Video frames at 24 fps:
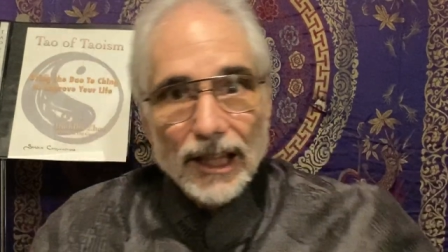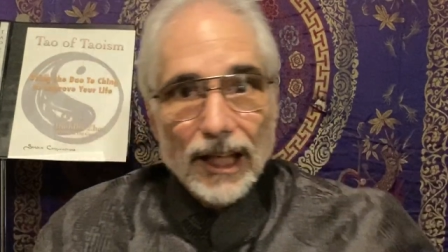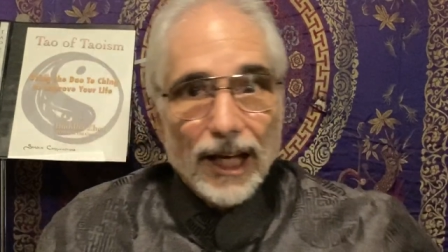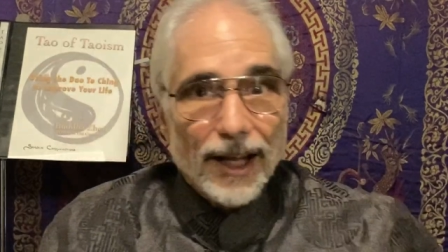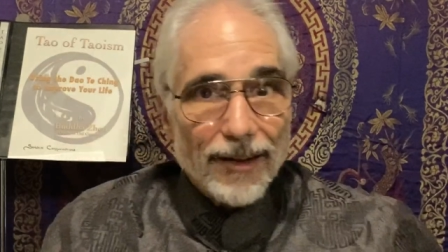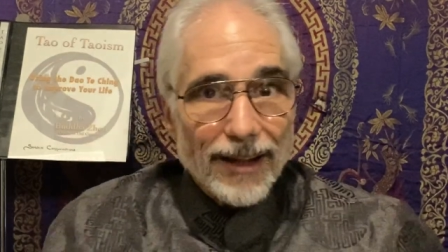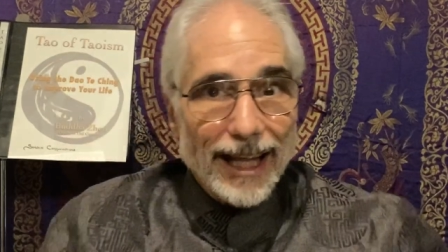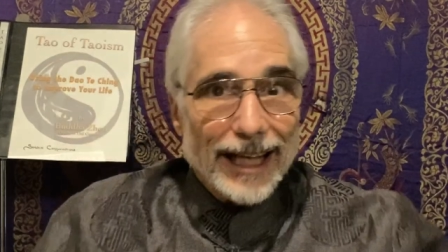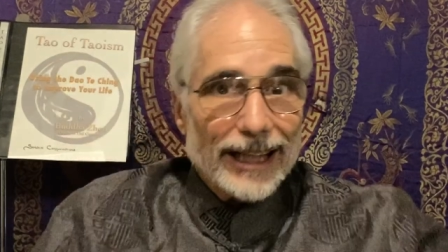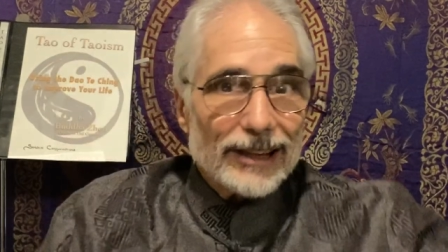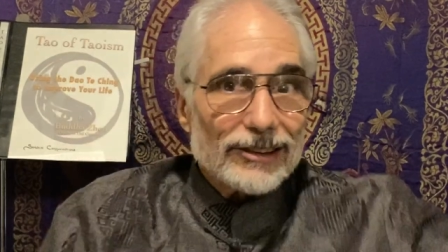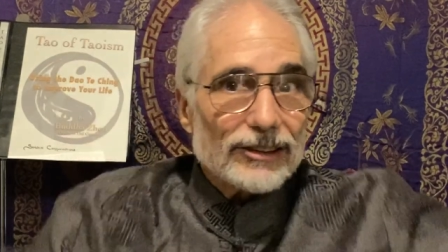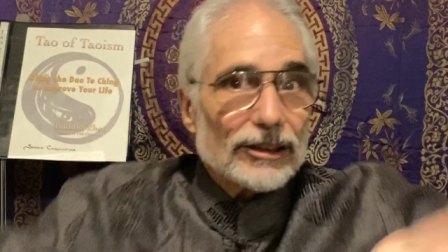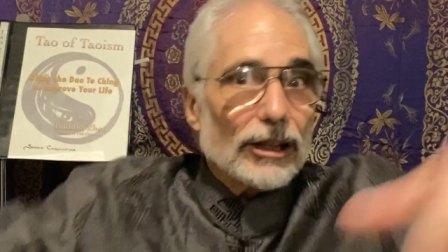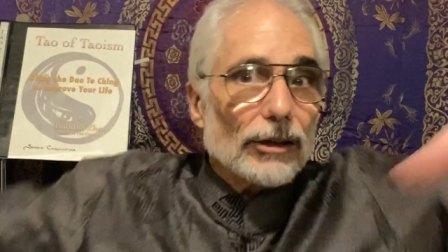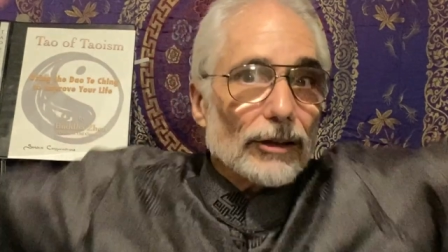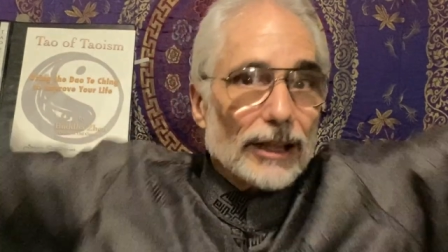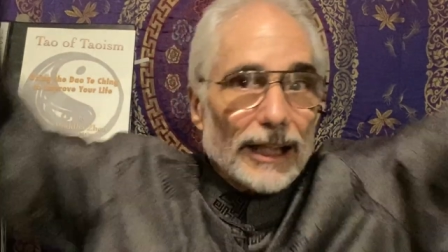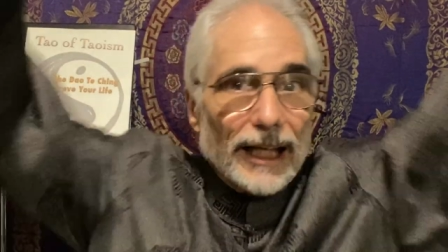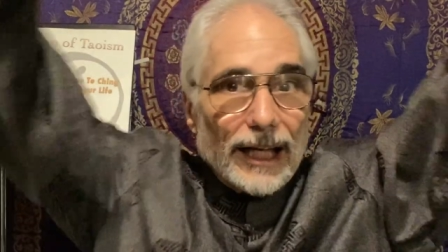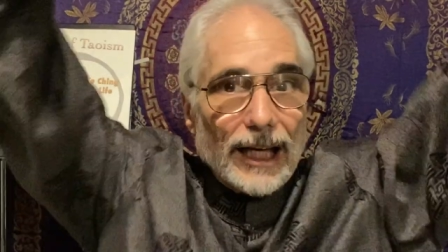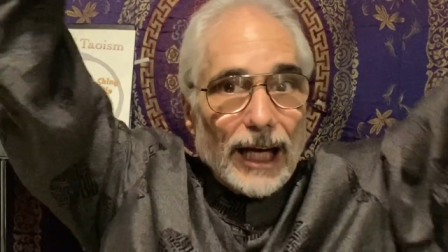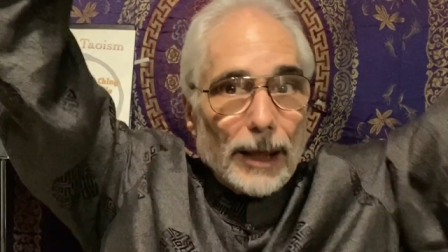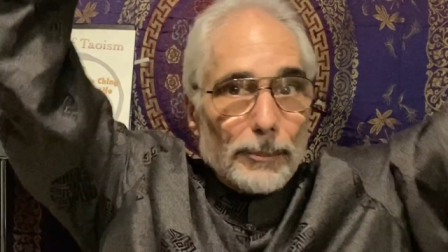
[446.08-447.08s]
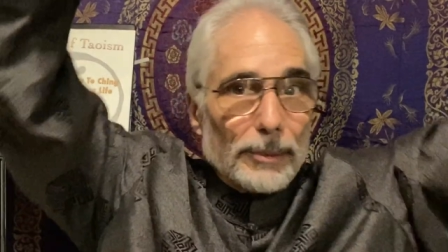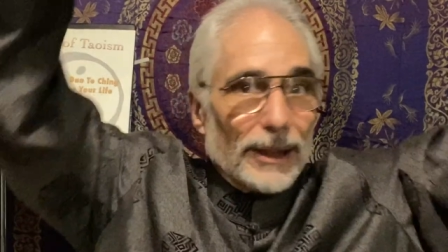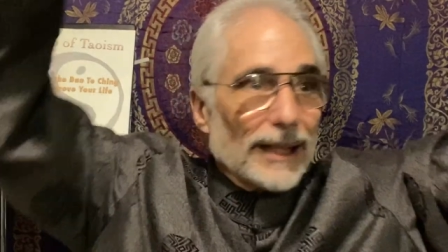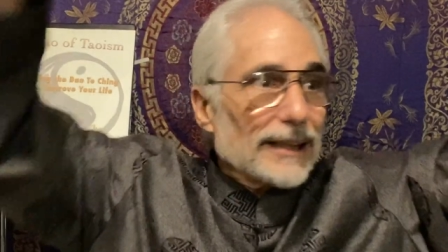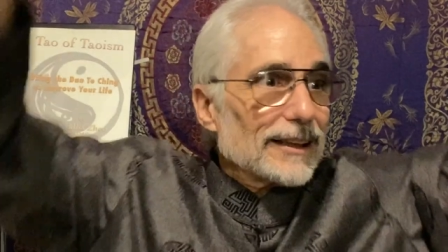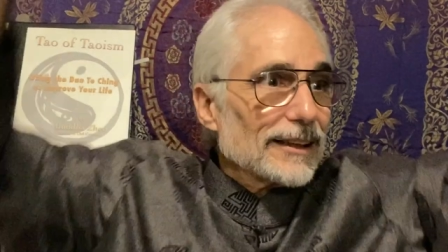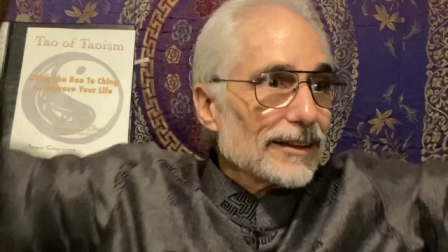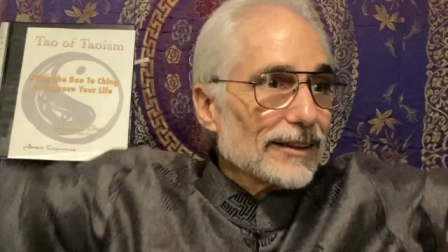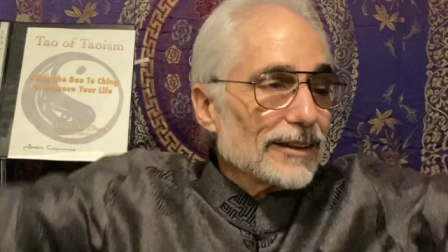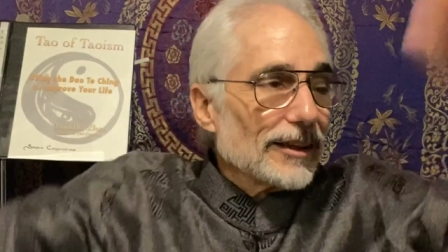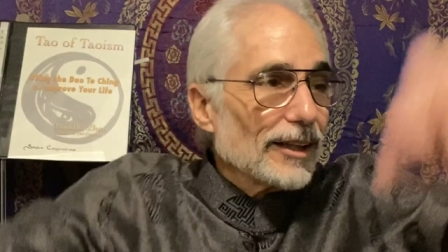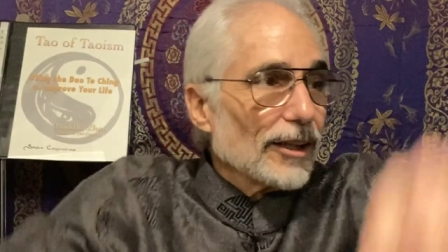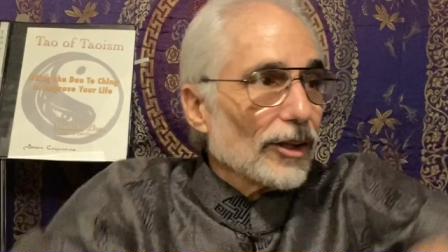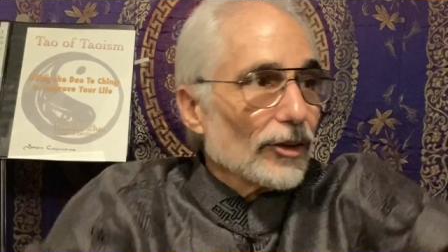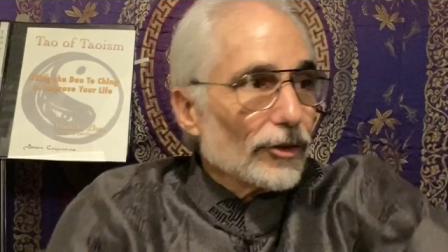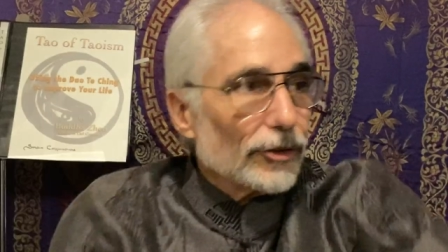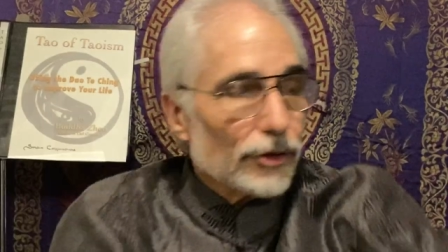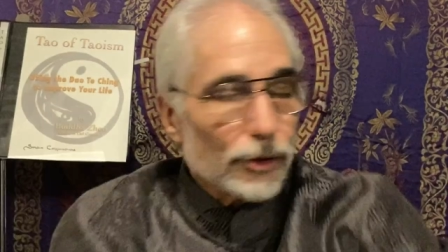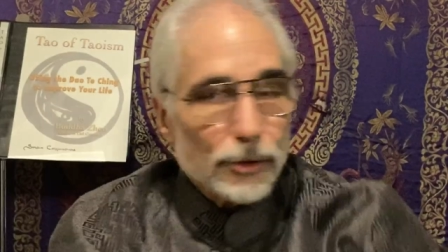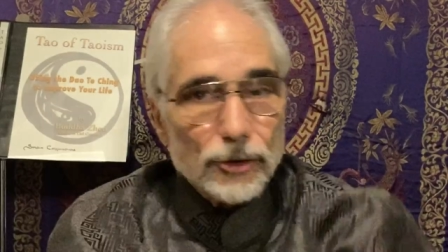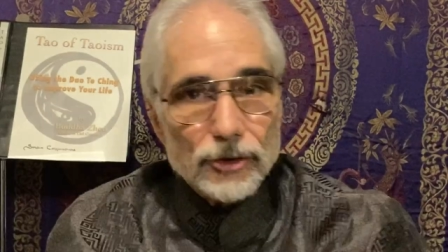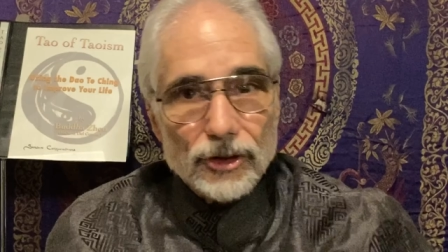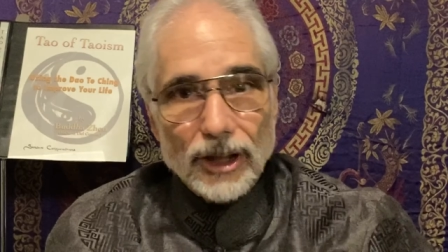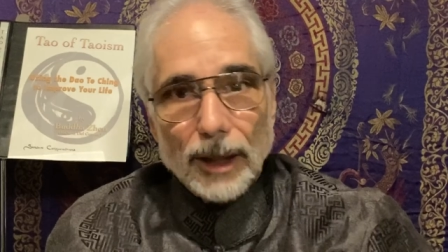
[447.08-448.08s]
They could still get up and they could, you know,
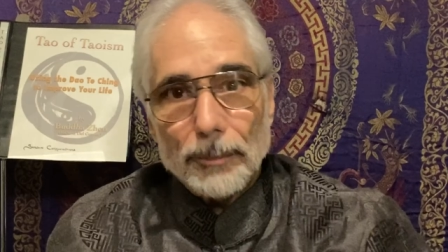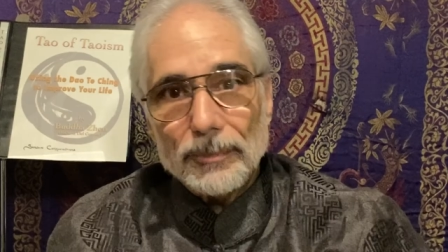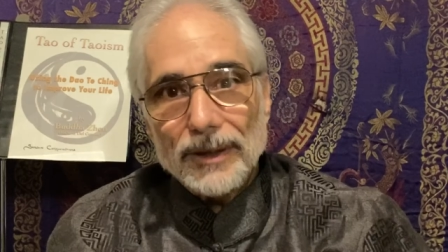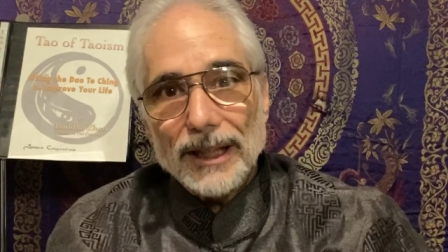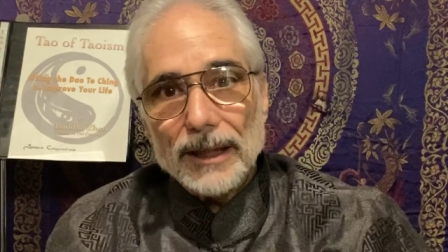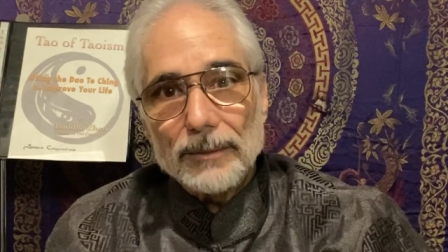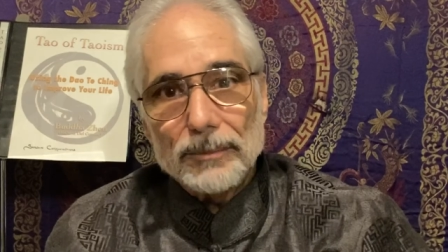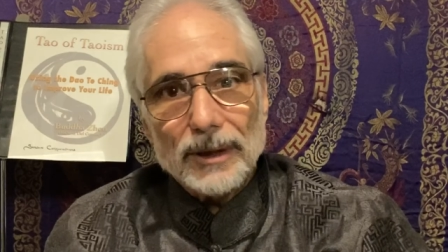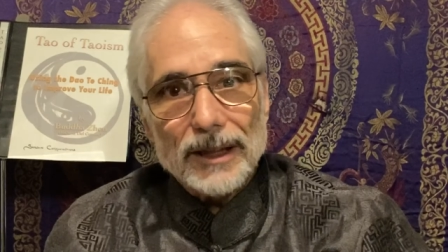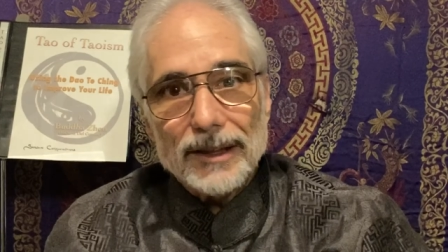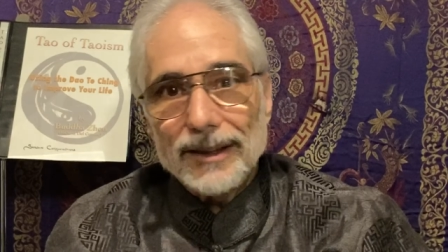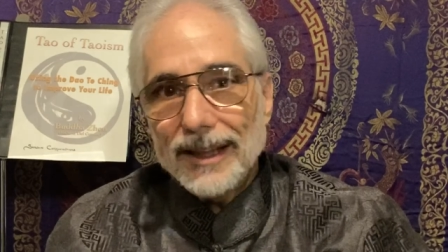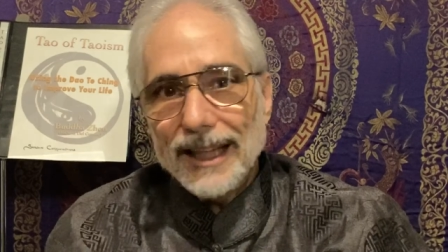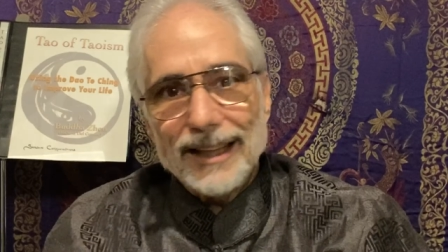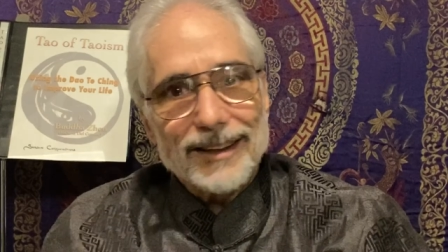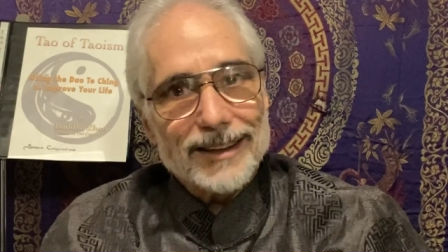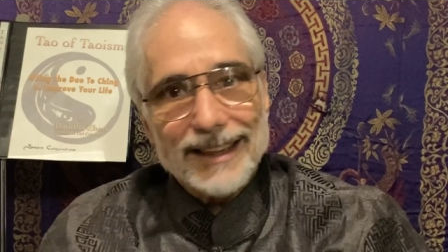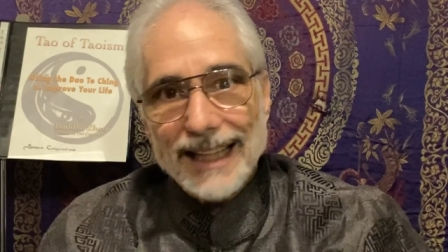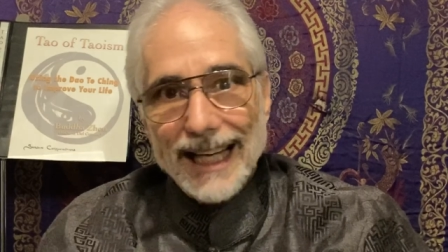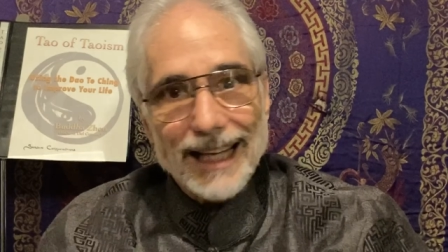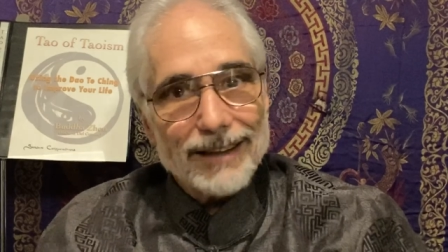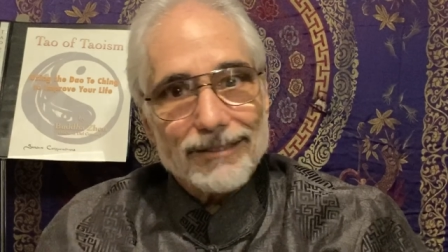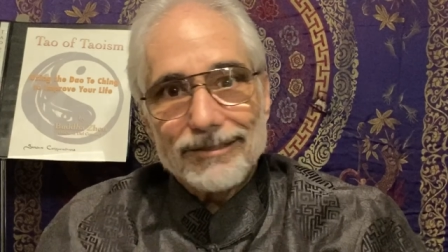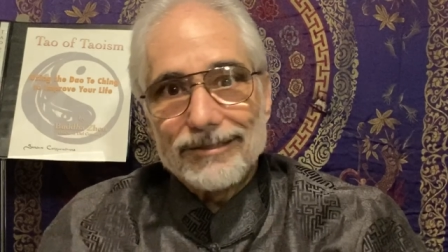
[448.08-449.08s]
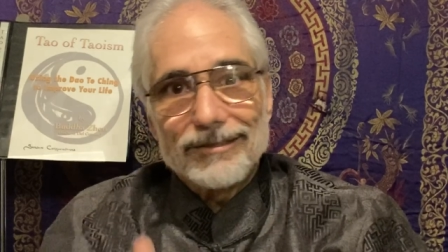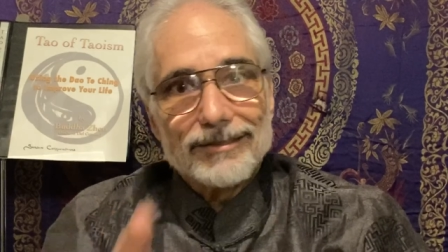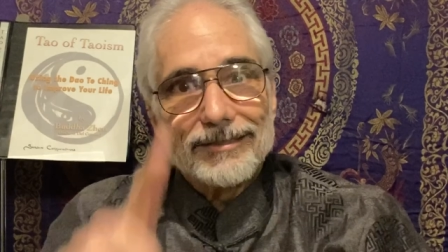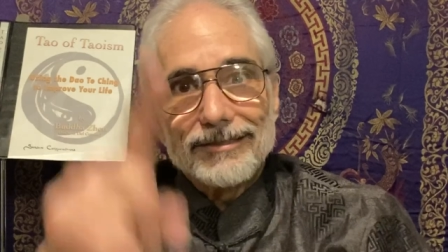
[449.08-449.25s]
do something, but they can't